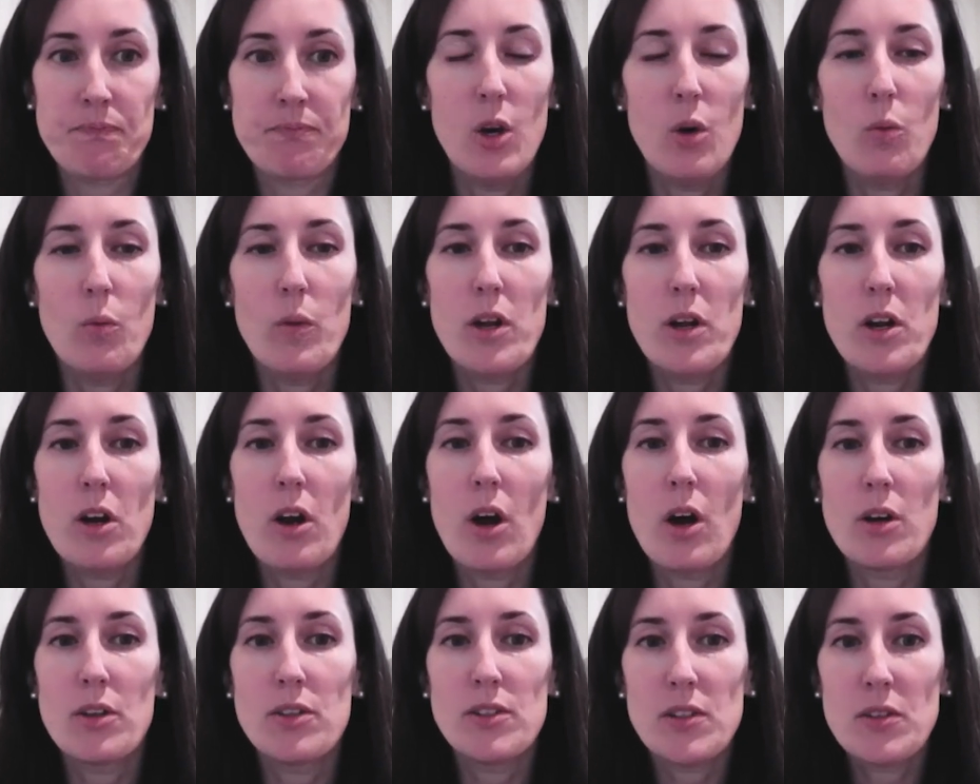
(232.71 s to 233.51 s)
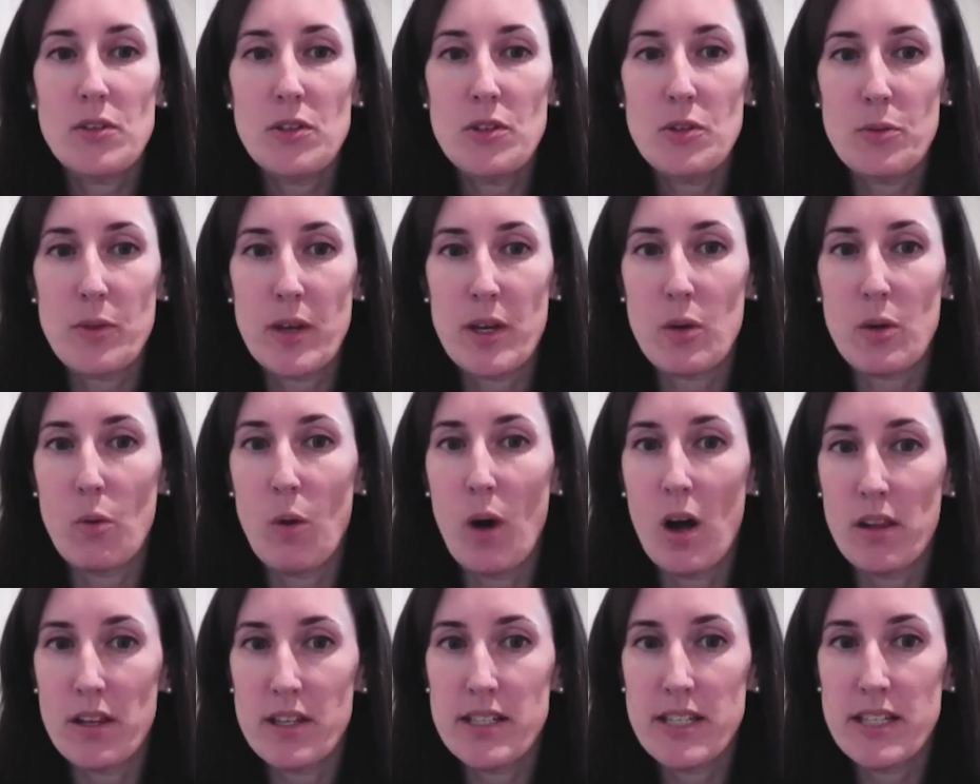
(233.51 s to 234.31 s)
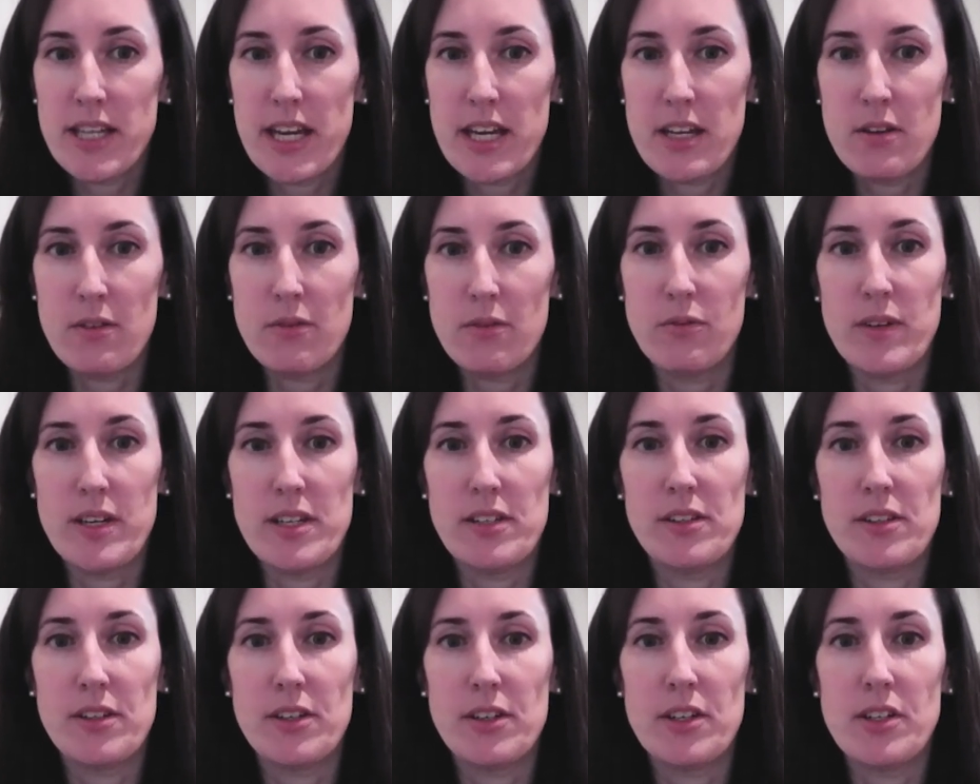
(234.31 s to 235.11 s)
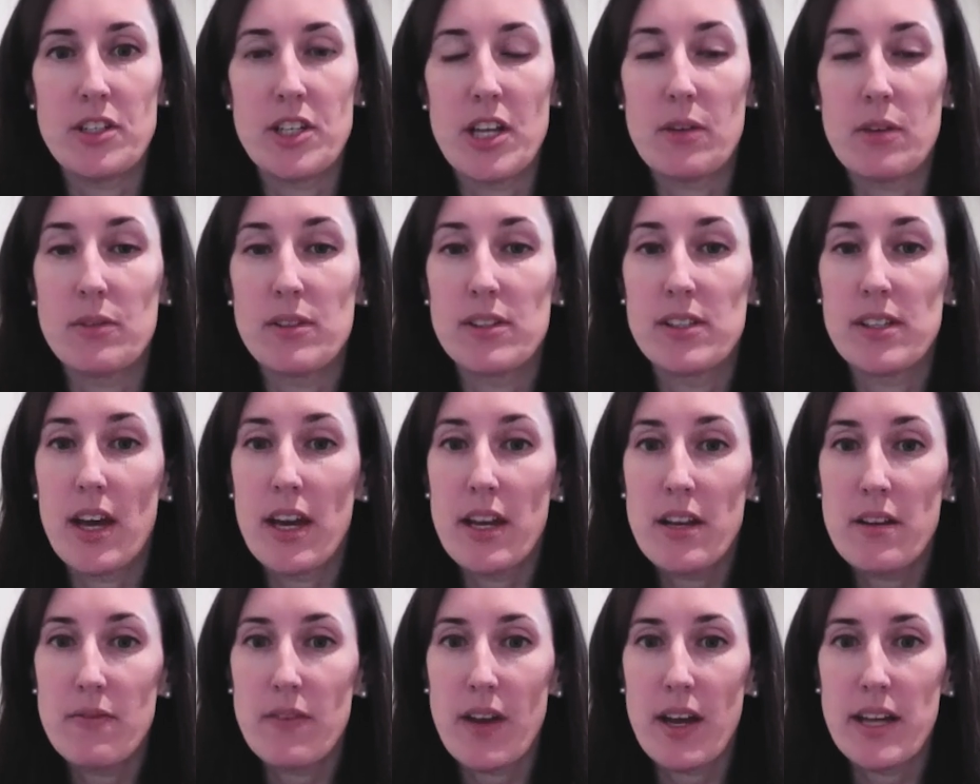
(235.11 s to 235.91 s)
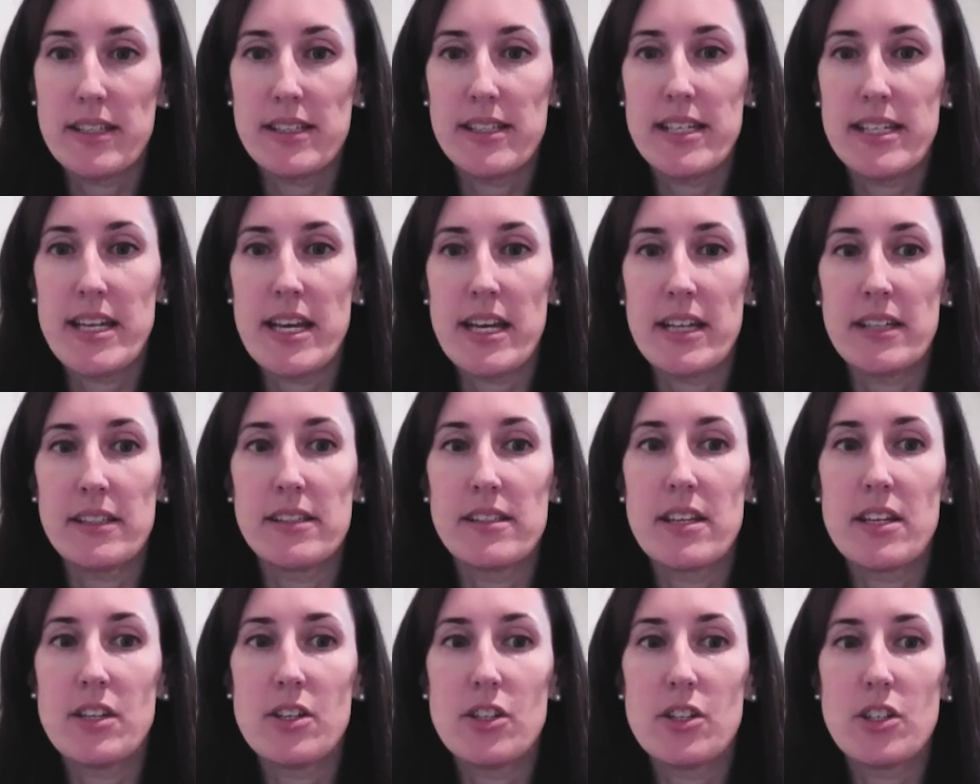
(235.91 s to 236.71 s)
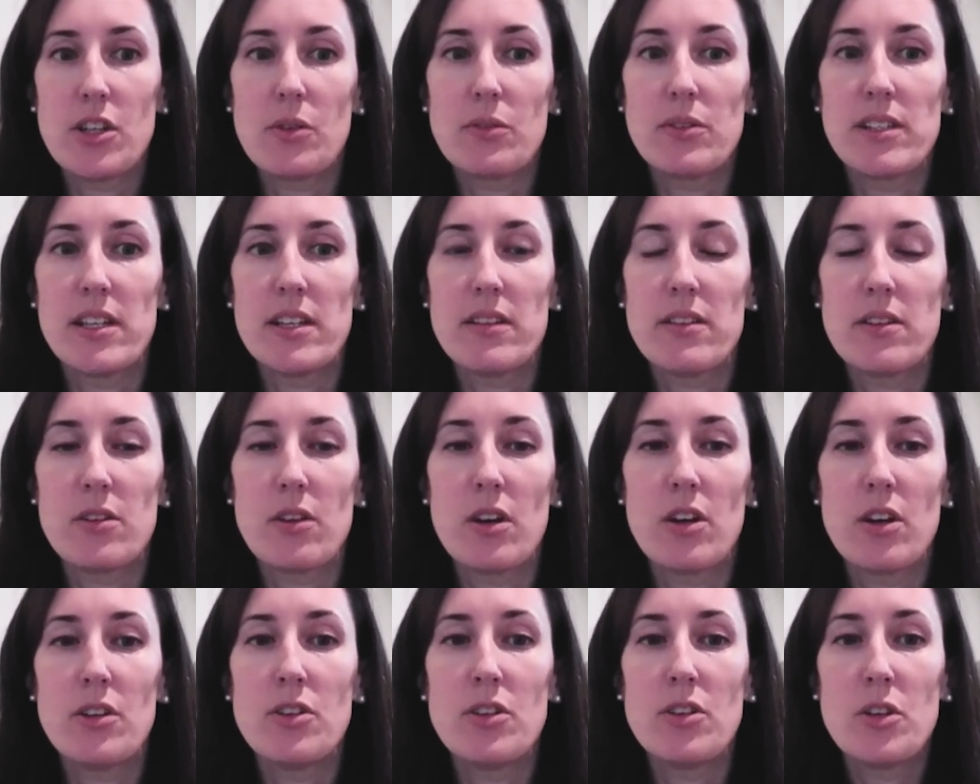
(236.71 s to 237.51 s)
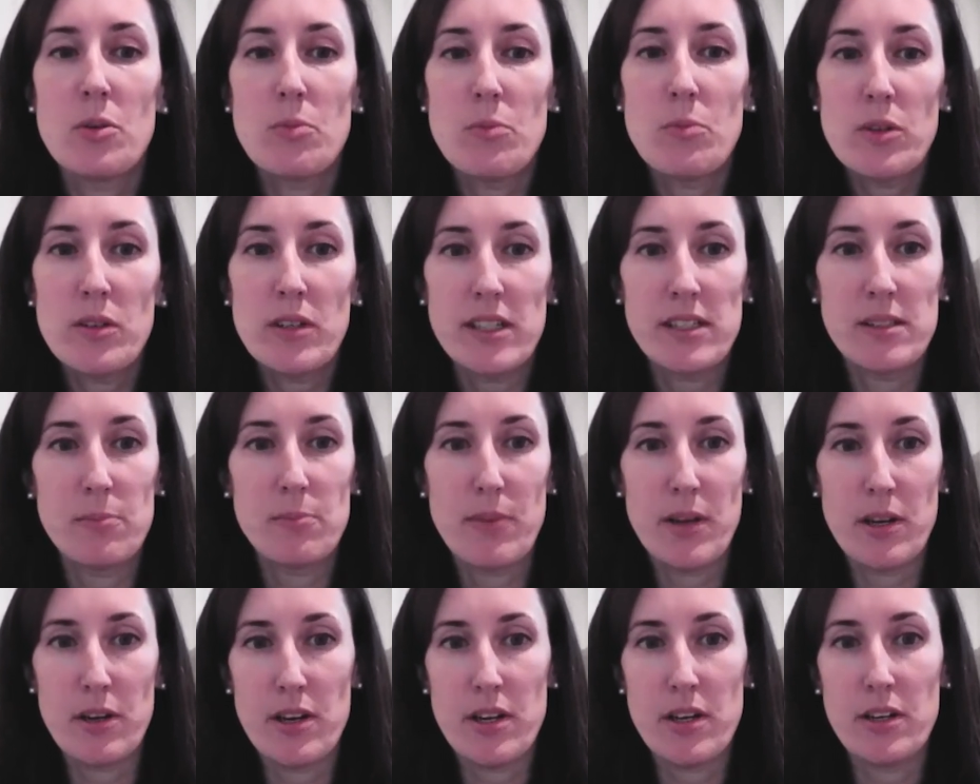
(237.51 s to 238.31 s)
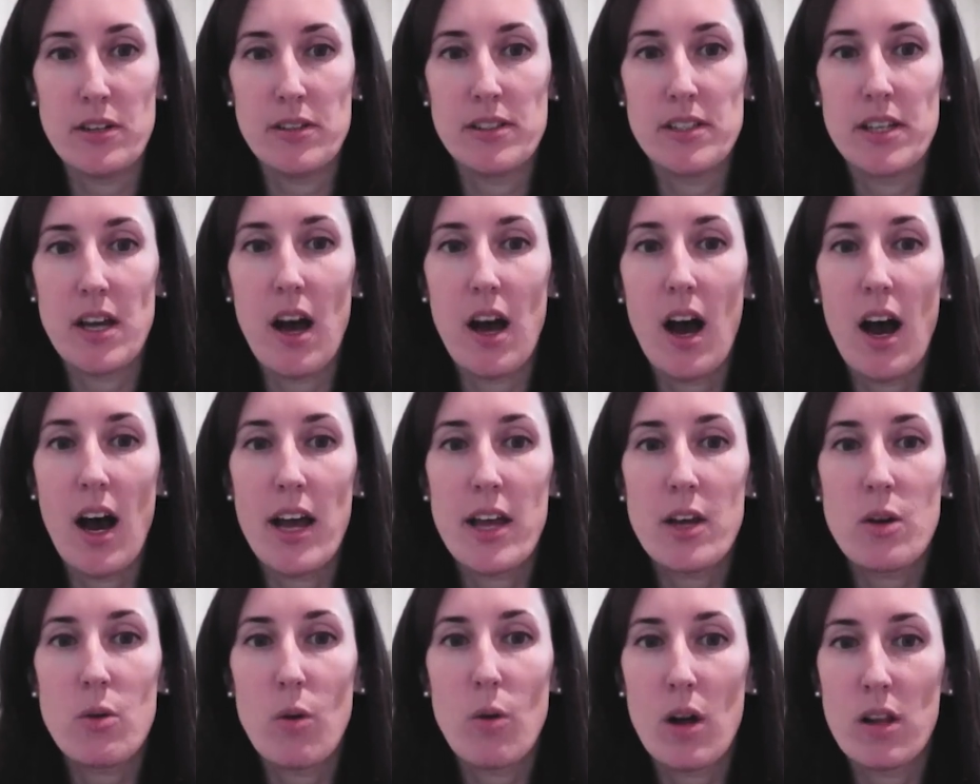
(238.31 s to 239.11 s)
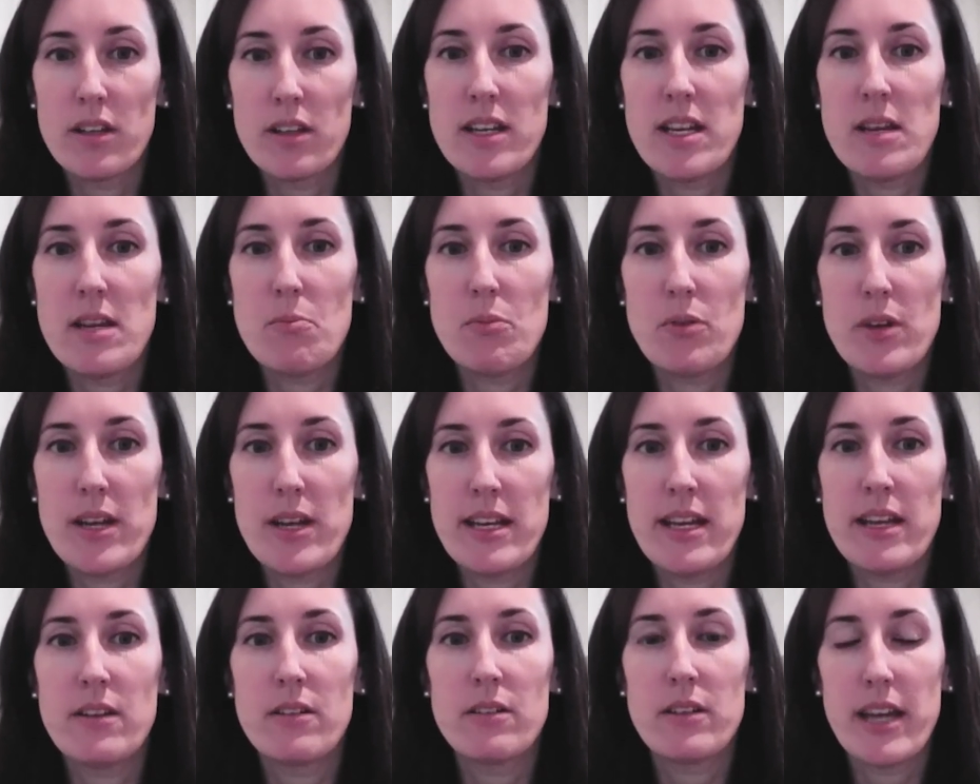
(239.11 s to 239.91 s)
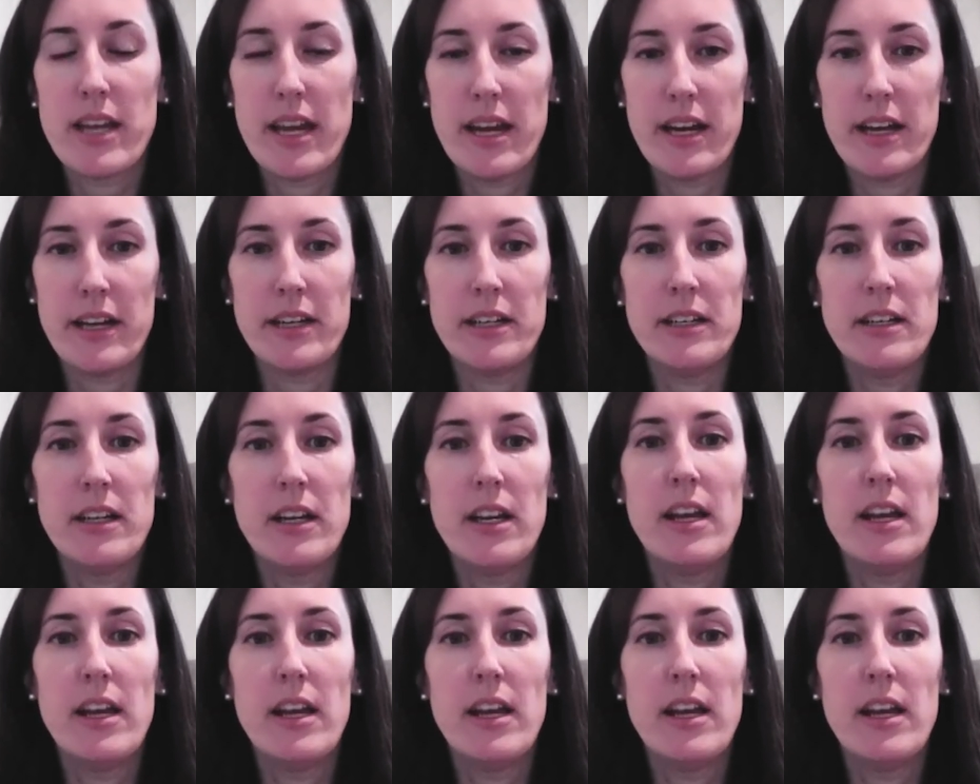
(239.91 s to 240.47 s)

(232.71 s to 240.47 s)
We are also doing qualitative research outside of ICS that shows that there are numerous barriers to high-quality prenatal care,